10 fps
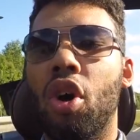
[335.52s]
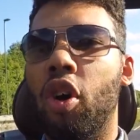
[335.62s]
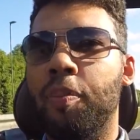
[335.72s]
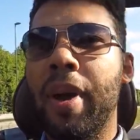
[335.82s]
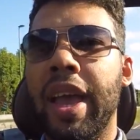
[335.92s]

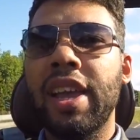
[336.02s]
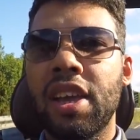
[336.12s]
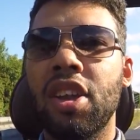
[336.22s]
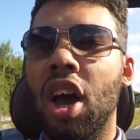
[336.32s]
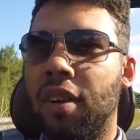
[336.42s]
Or B,
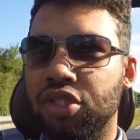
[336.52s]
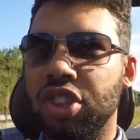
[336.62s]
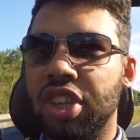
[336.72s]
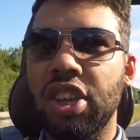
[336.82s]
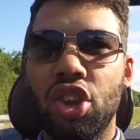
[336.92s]
like I
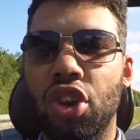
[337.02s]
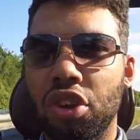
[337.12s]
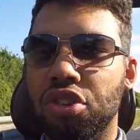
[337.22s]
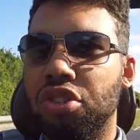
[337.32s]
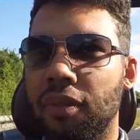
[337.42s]
just said, you
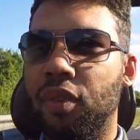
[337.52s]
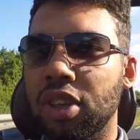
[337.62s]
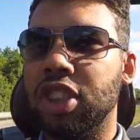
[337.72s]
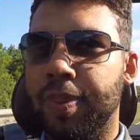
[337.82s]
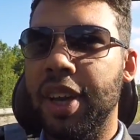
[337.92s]
could just
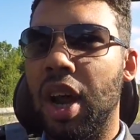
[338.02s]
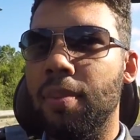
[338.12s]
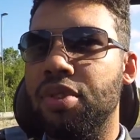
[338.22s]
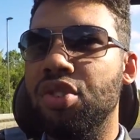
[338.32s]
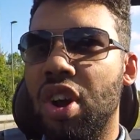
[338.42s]
avoid speed
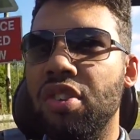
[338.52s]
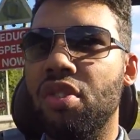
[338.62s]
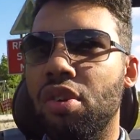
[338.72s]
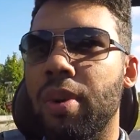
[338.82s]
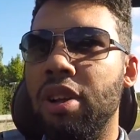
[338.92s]
humps in
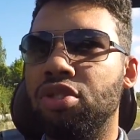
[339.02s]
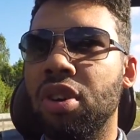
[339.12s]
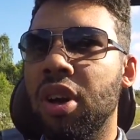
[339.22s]
general, which